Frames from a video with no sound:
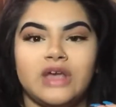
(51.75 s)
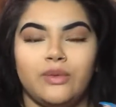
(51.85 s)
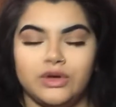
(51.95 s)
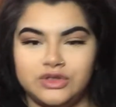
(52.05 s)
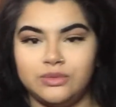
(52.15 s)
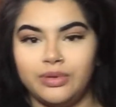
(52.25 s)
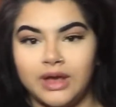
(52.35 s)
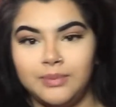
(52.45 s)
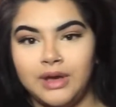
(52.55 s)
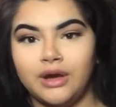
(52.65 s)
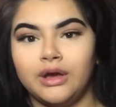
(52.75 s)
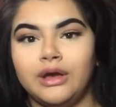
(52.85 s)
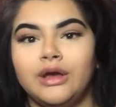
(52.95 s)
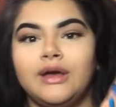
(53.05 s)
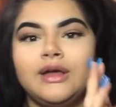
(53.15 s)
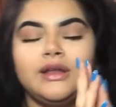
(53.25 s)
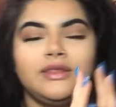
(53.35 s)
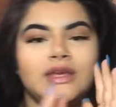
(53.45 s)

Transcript: I went to Planned Parenthood,